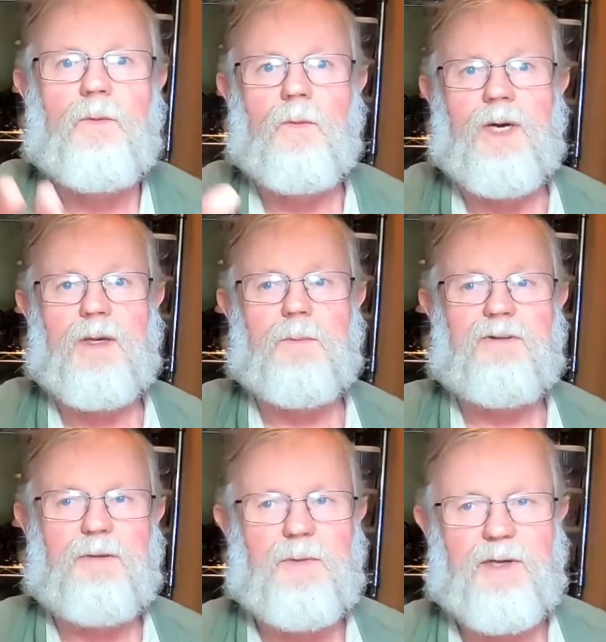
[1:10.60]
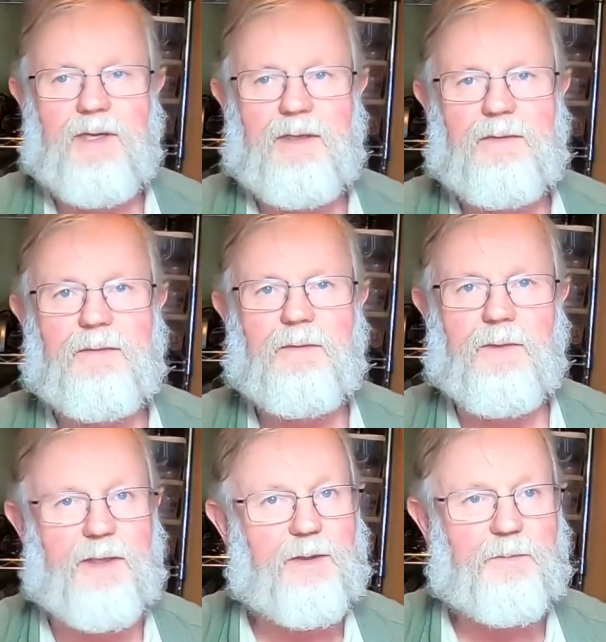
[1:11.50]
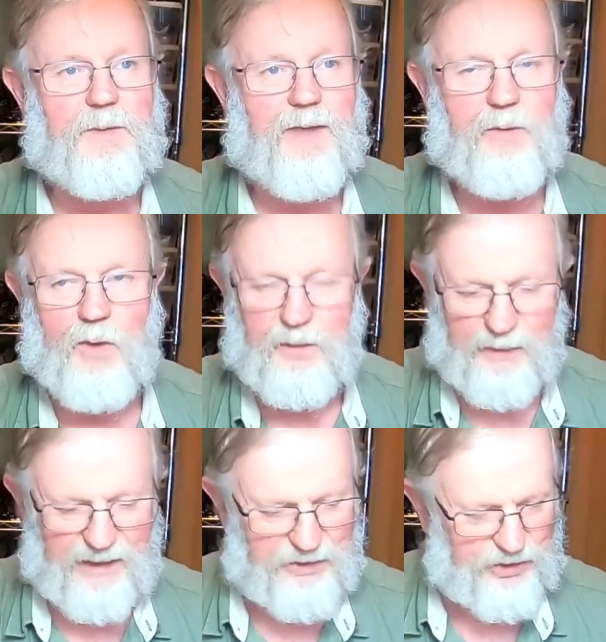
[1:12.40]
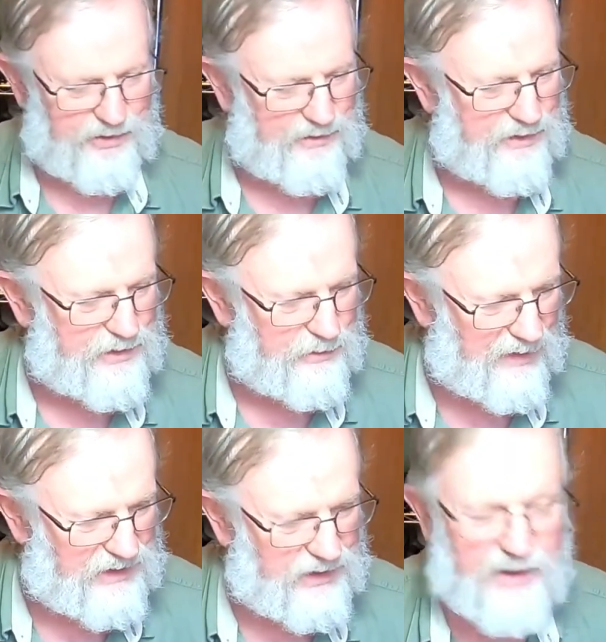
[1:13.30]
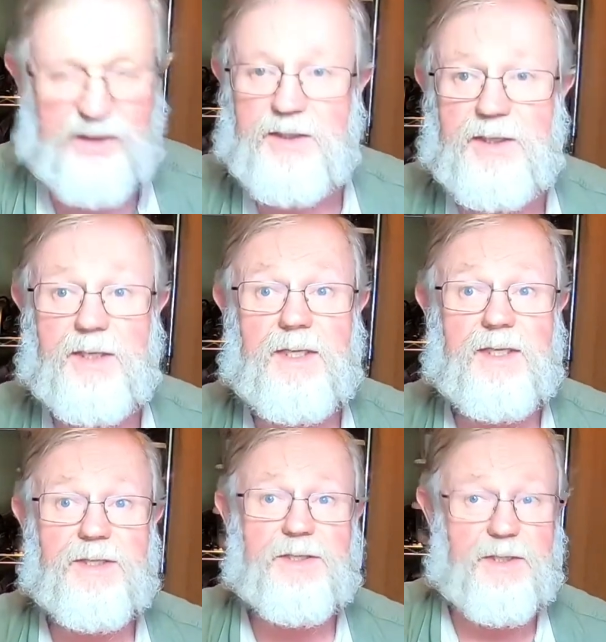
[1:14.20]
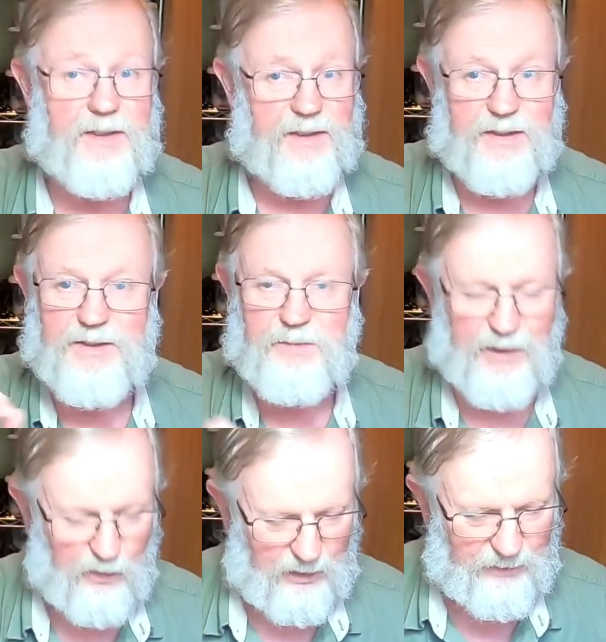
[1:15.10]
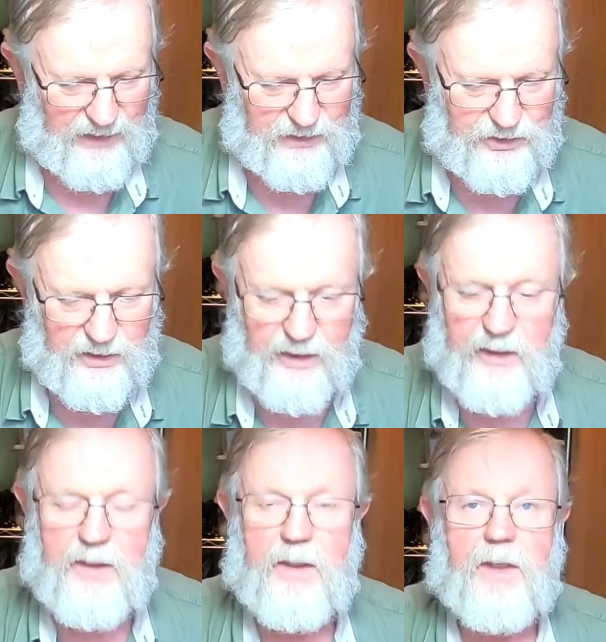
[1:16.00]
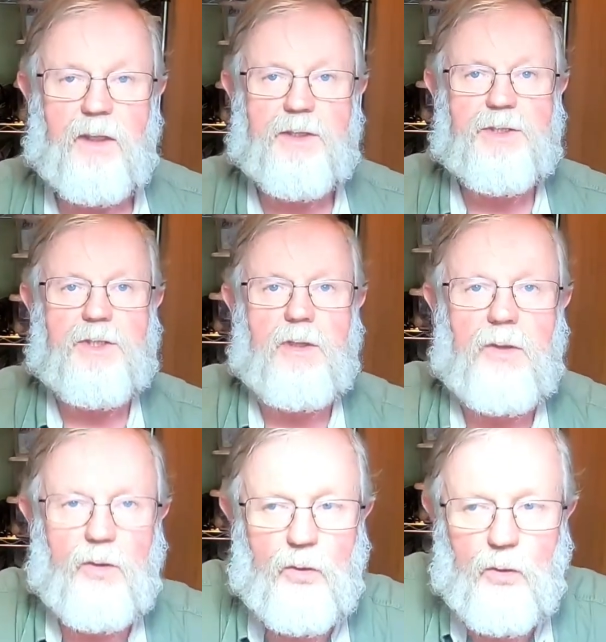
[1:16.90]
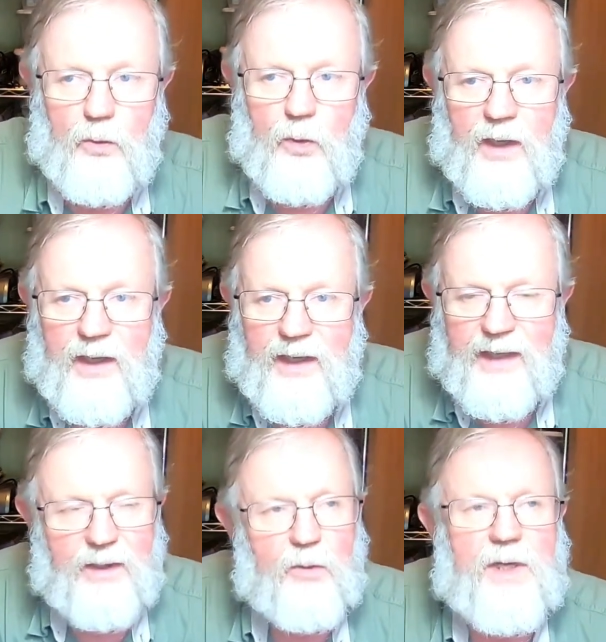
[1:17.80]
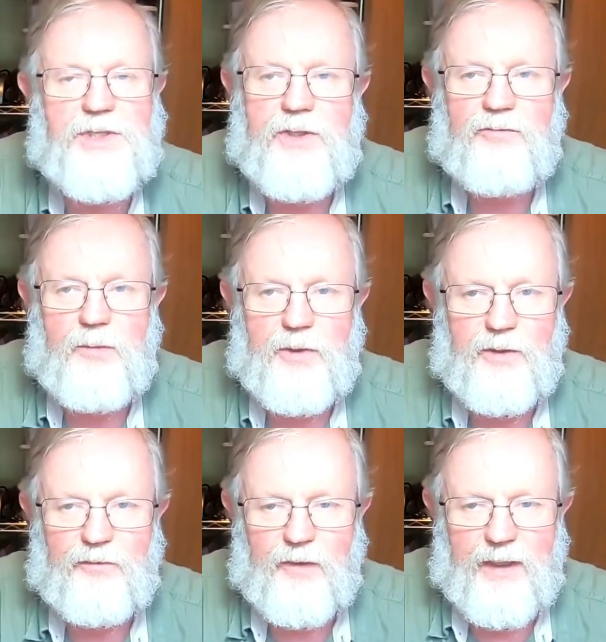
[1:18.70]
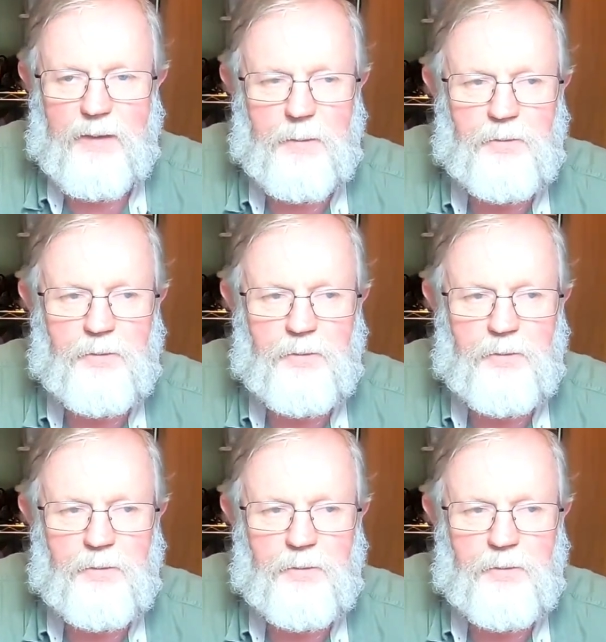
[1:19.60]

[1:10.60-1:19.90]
Welcome everybody. Welcome to my workbench. As messy as it is my workbench. So I had a question from a good friend.